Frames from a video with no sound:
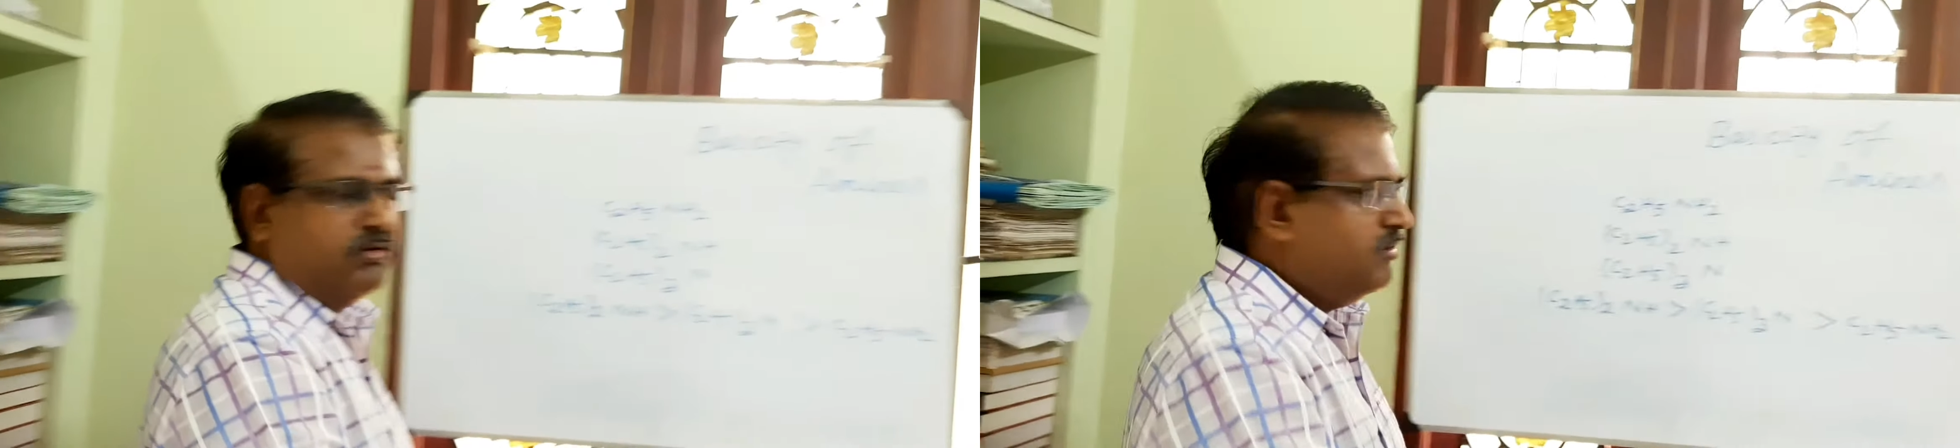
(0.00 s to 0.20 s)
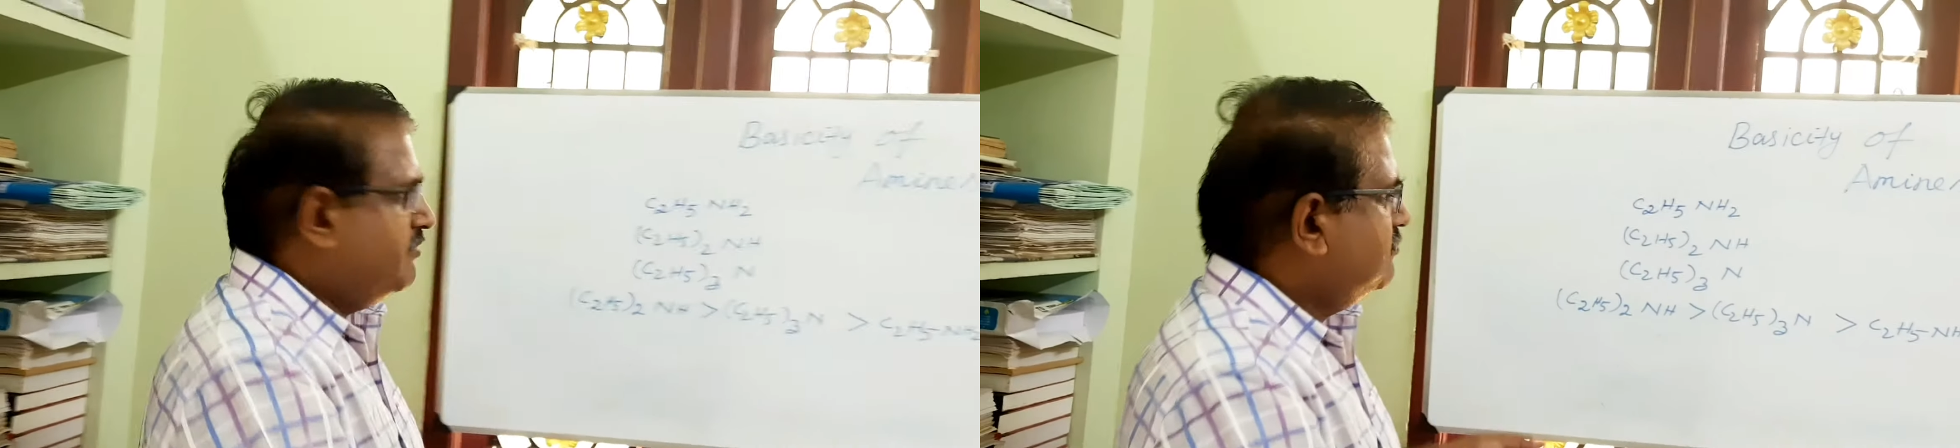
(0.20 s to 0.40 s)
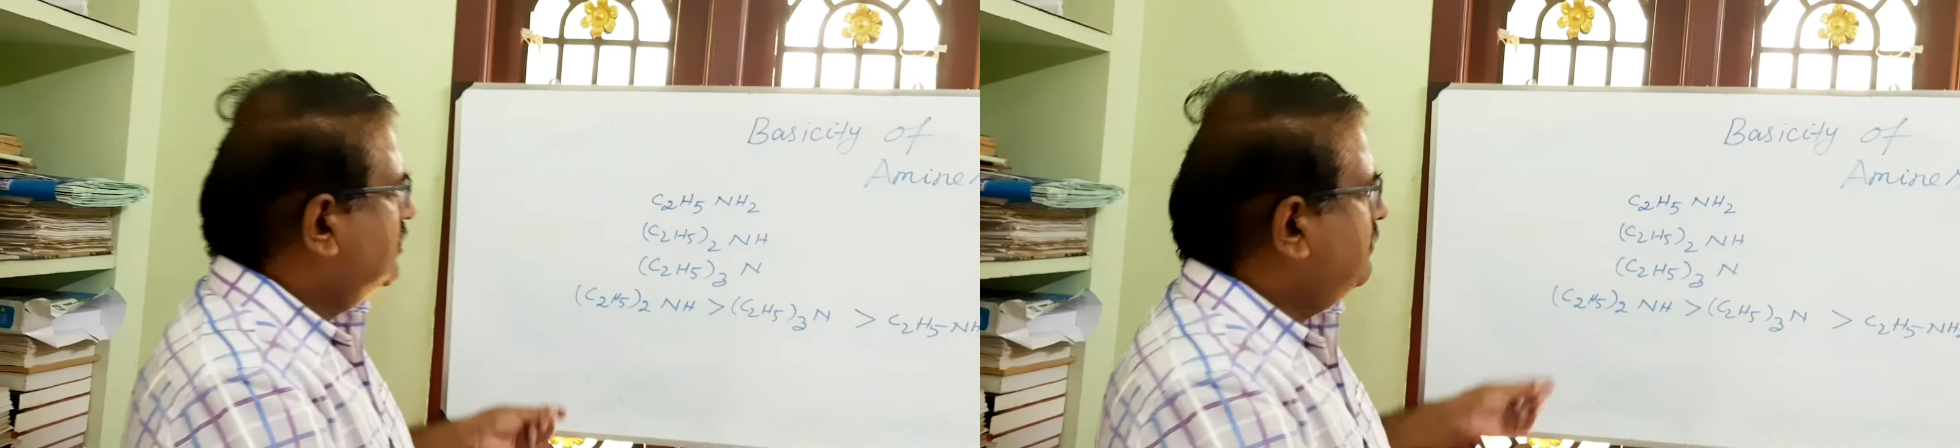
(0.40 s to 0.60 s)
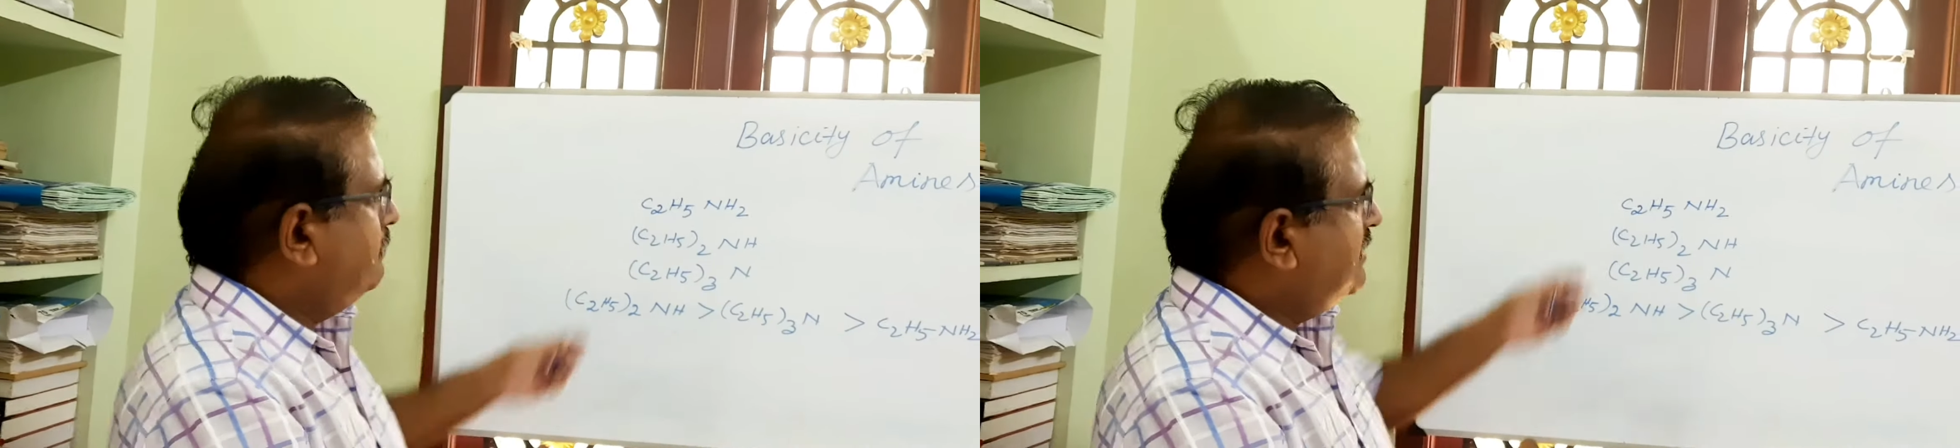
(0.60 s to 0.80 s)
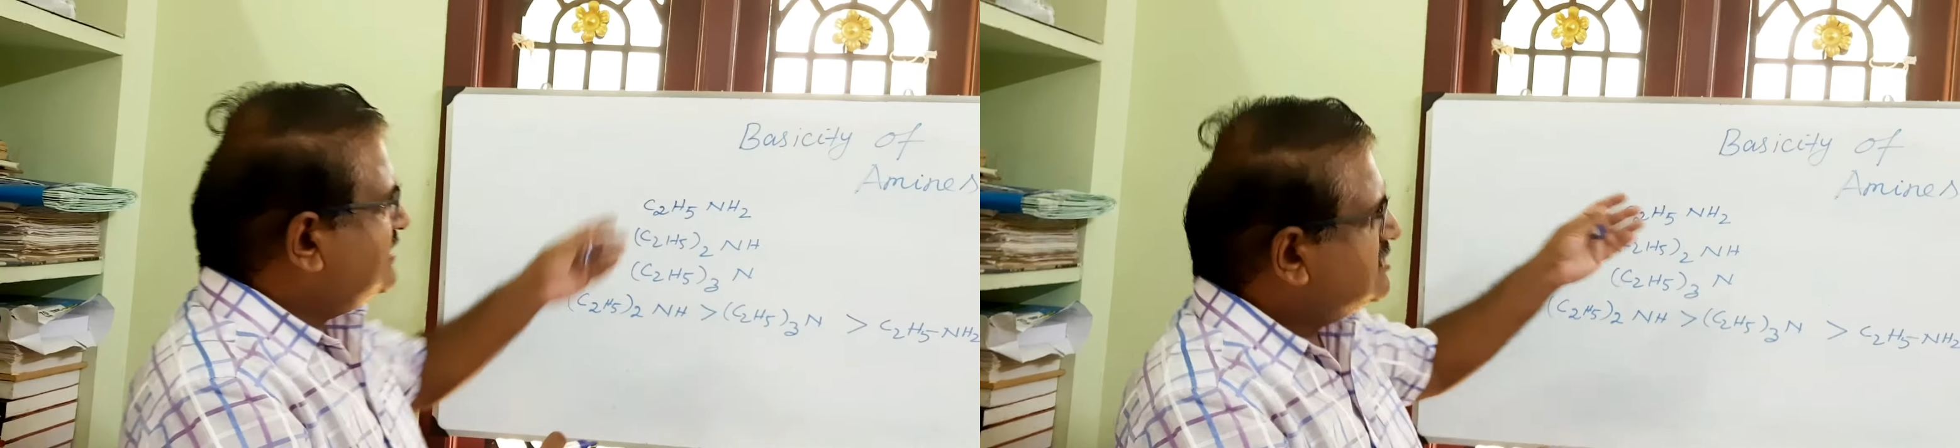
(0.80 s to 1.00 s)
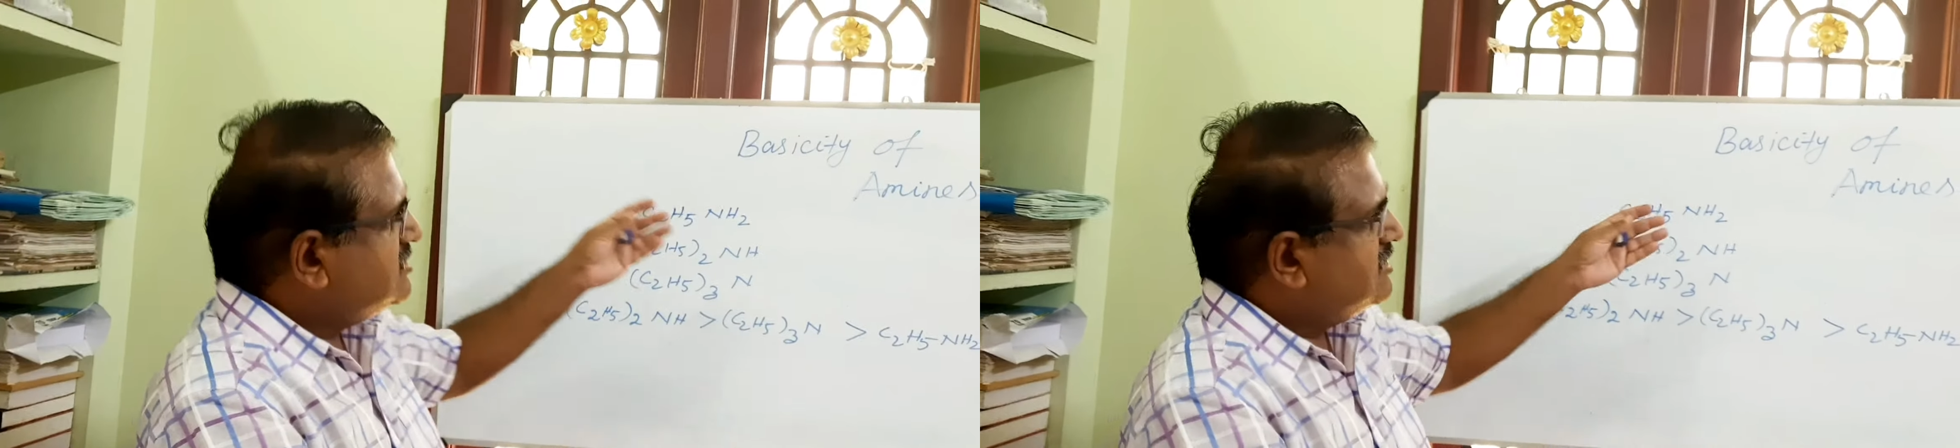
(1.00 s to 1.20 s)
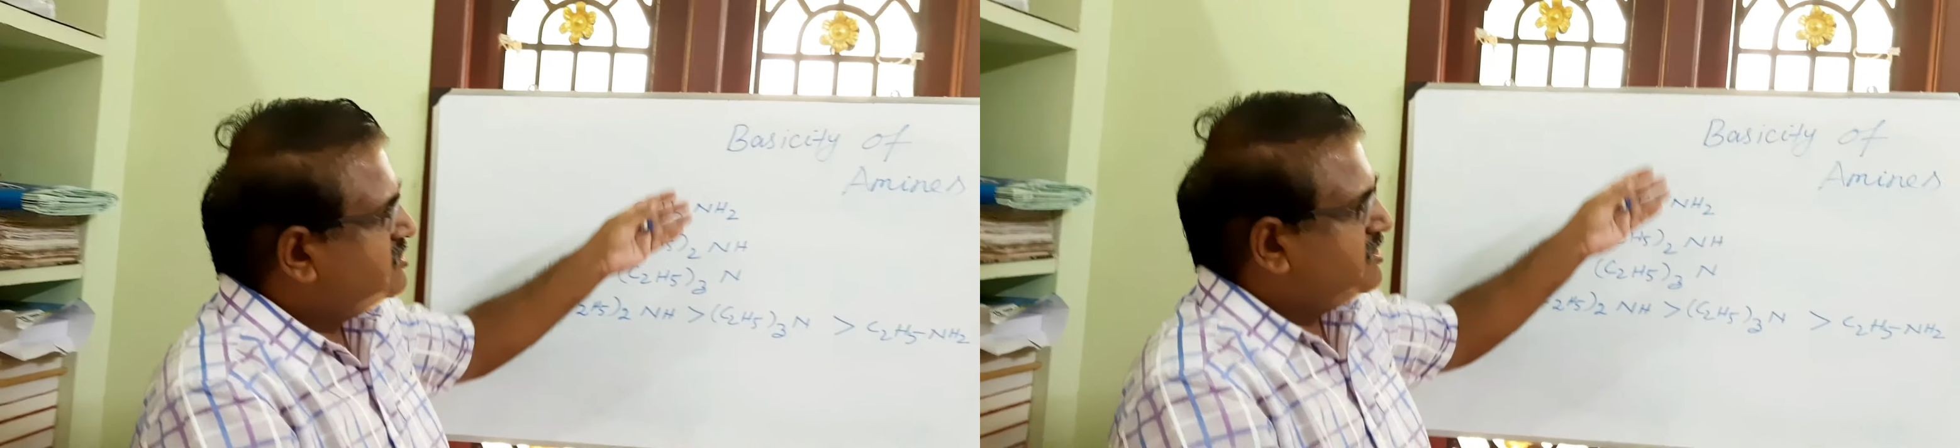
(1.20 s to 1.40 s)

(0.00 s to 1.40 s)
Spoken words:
of the basicity